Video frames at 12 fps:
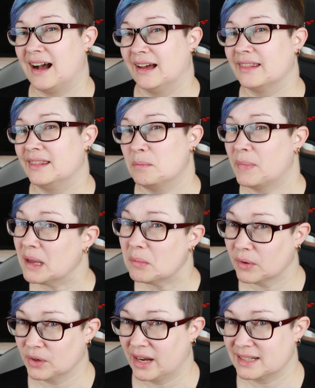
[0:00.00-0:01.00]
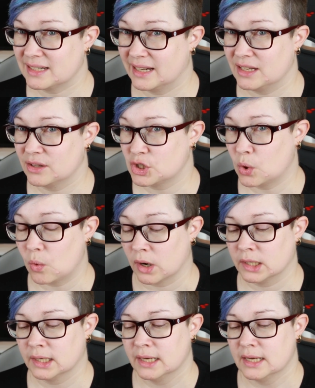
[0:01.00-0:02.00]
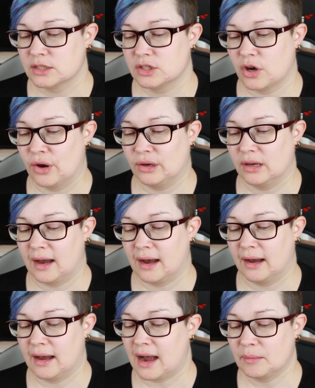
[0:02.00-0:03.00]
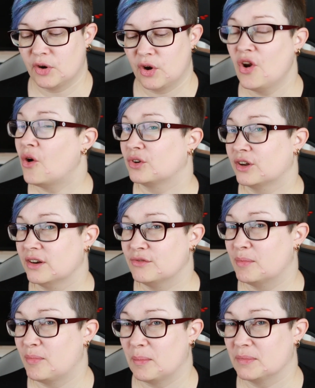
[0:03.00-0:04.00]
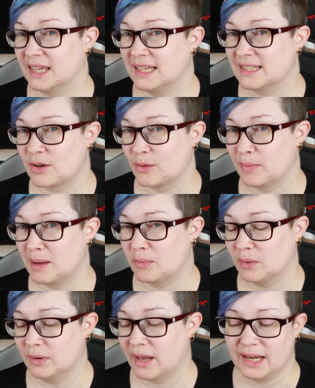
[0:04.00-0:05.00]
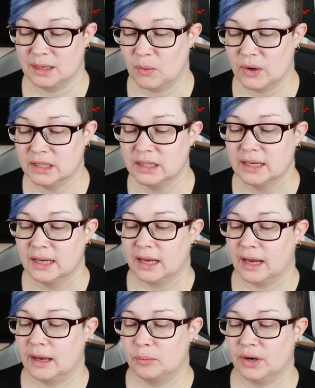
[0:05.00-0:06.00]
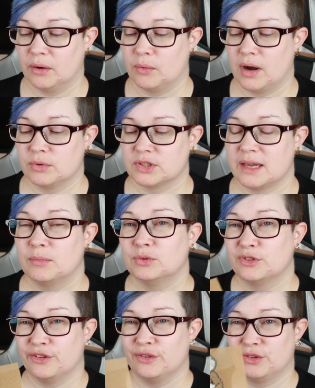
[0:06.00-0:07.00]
the paper actually tore. So I'm not going to rip up things on paper anymore, but I was able to